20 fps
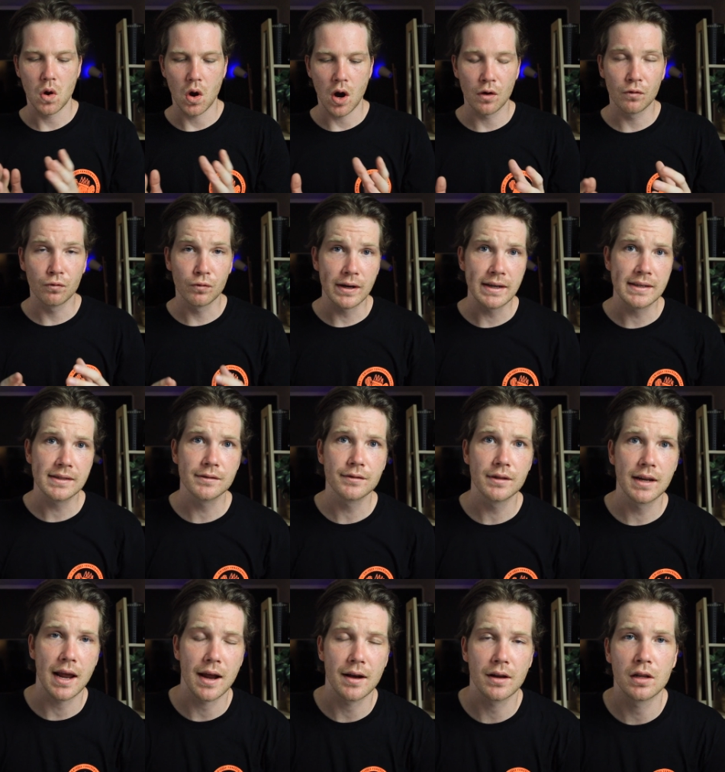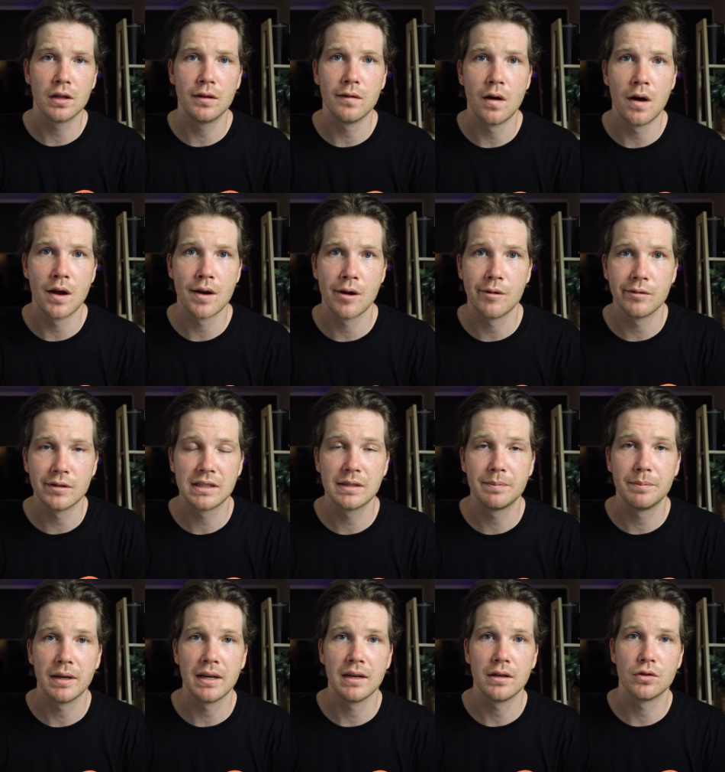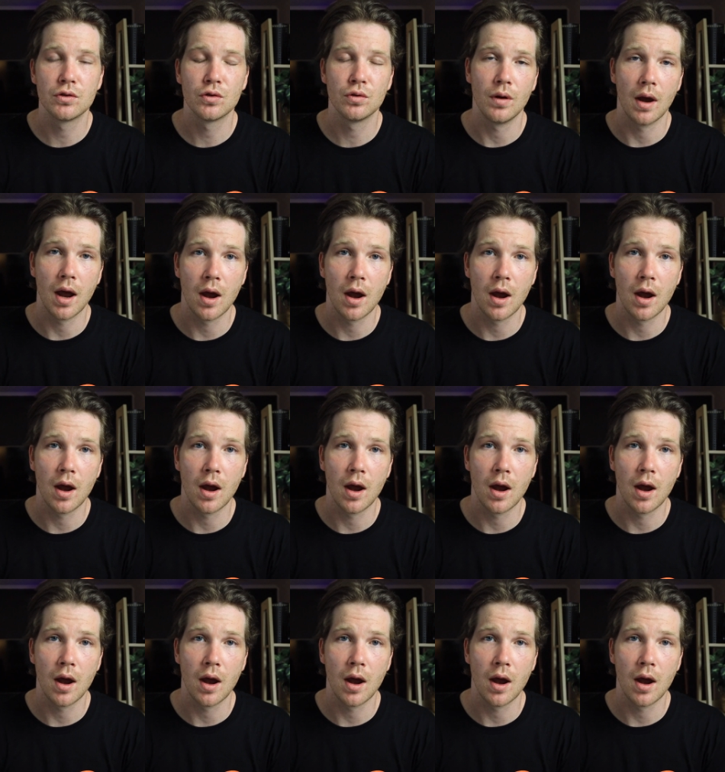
I recently had a client I was speaking to,